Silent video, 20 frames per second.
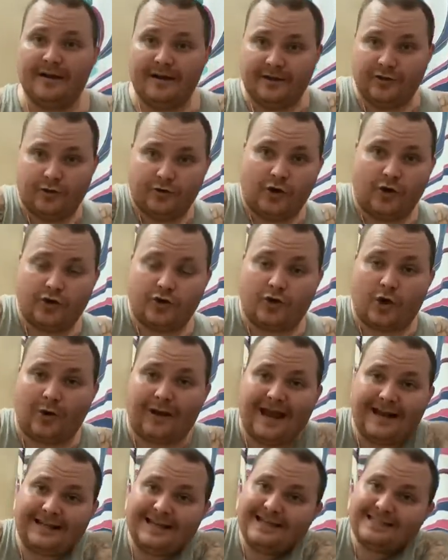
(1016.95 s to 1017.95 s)
You know, you go
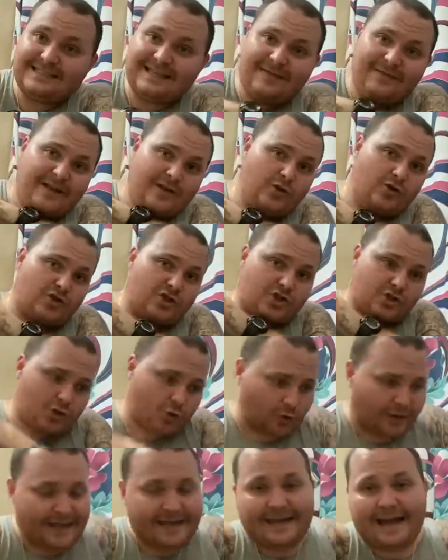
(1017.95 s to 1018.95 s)
like this, and then you
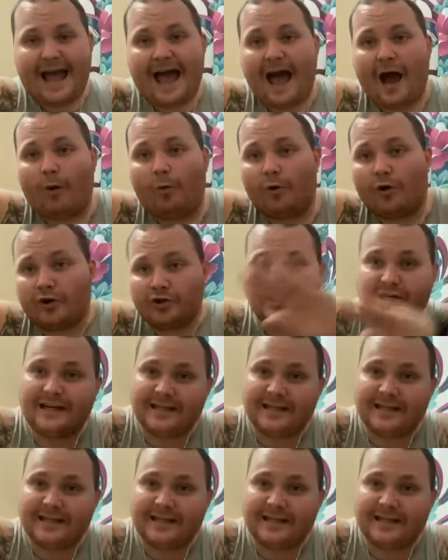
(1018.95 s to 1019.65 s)
sling it outwards,